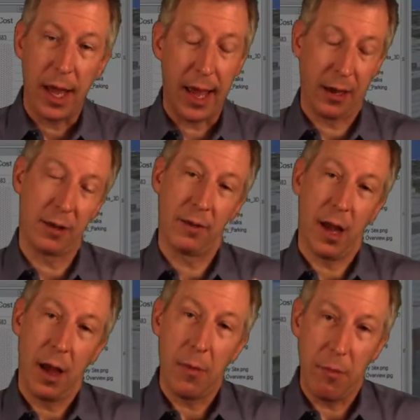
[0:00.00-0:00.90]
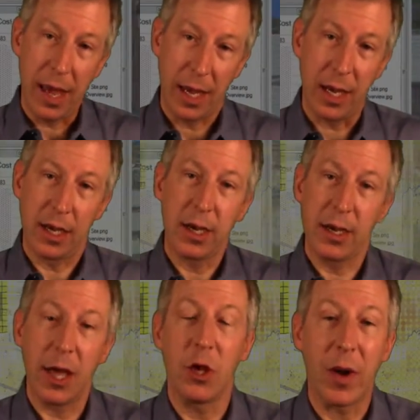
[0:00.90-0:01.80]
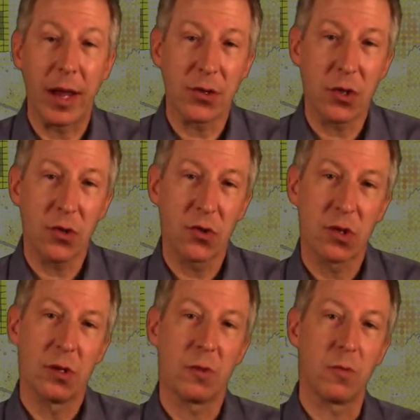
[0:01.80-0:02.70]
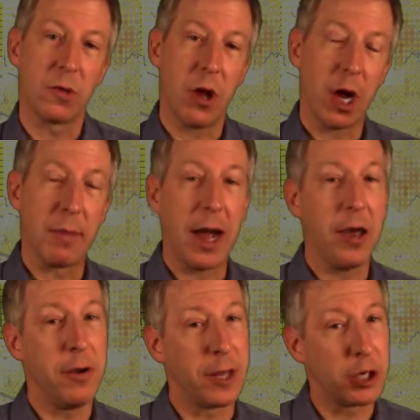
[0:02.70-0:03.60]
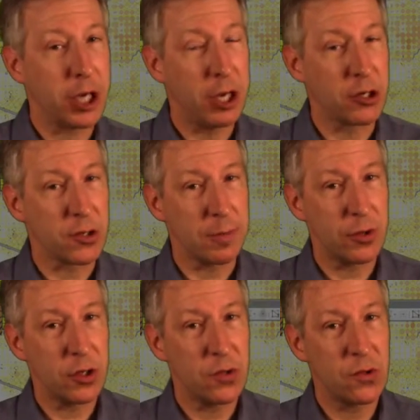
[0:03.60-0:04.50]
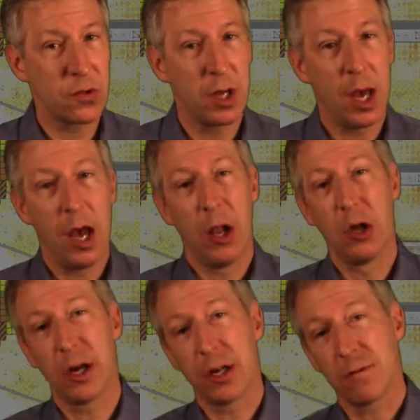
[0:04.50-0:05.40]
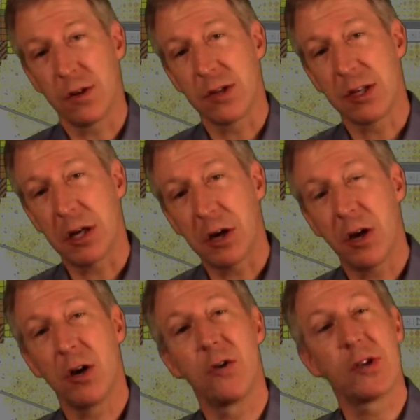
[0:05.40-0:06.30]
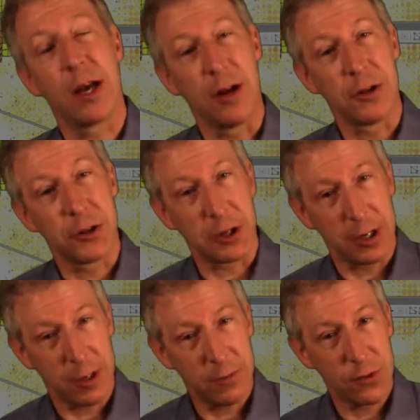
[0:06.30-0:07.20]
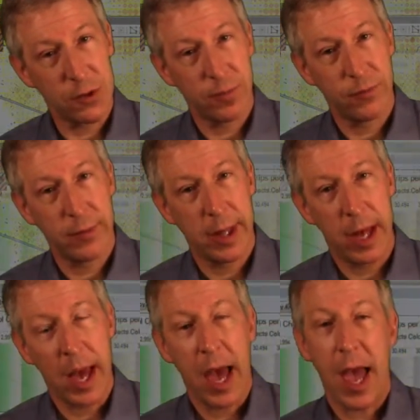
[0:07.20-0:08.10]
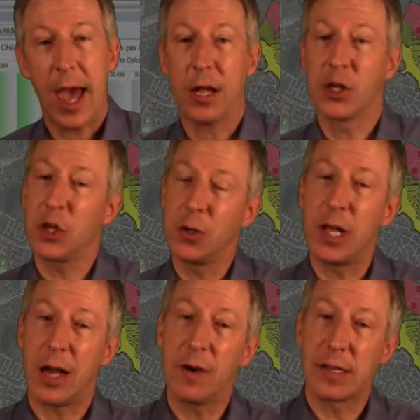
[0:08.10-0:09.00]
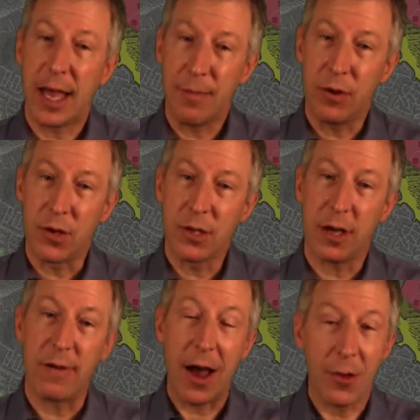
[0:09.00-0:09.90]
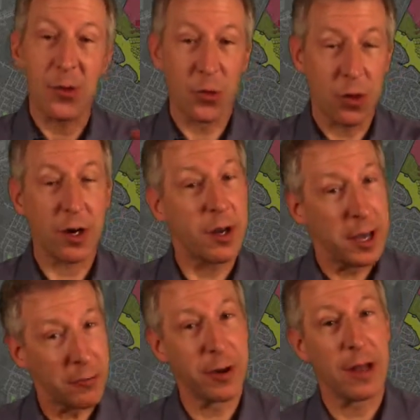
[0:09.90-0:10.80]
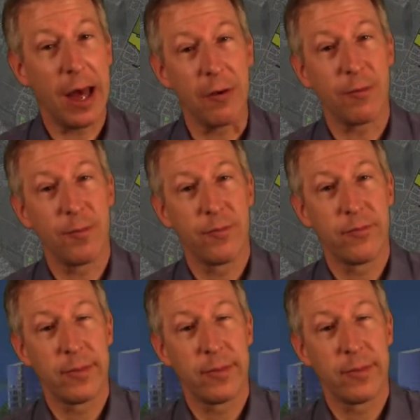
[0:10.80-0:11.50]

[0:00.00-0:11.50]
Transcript: and make it tell you answers. We'll talk about how you can change assumptions, look at different scenarios and alternatives. And I'll show you a lot of examples of how those work in real life.